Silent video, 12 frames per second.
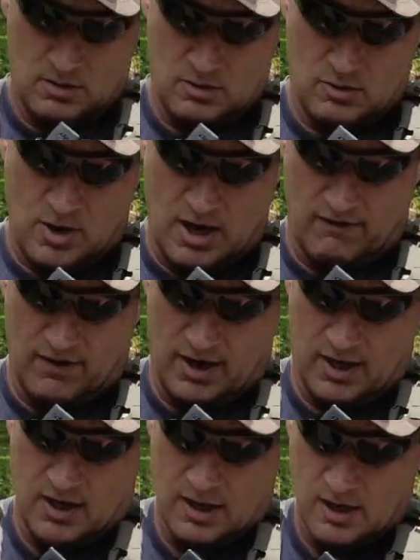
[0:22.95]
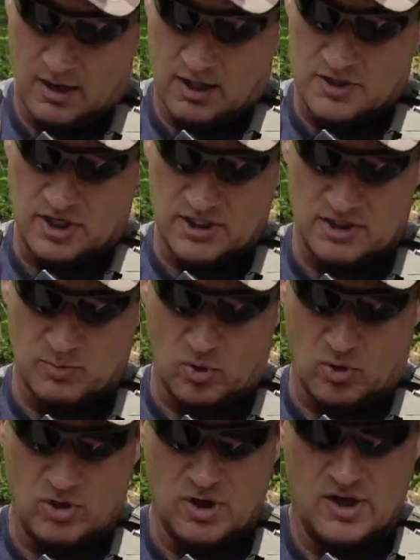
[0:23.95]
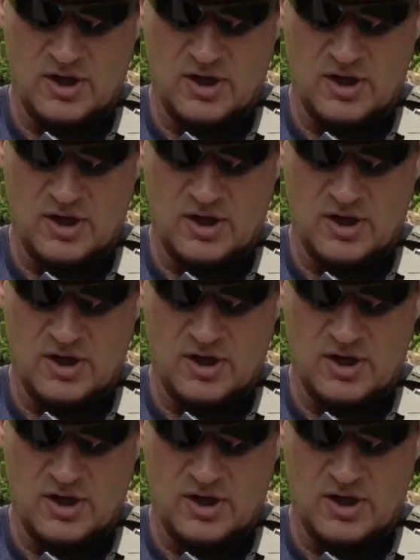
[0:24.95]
You have a adjustable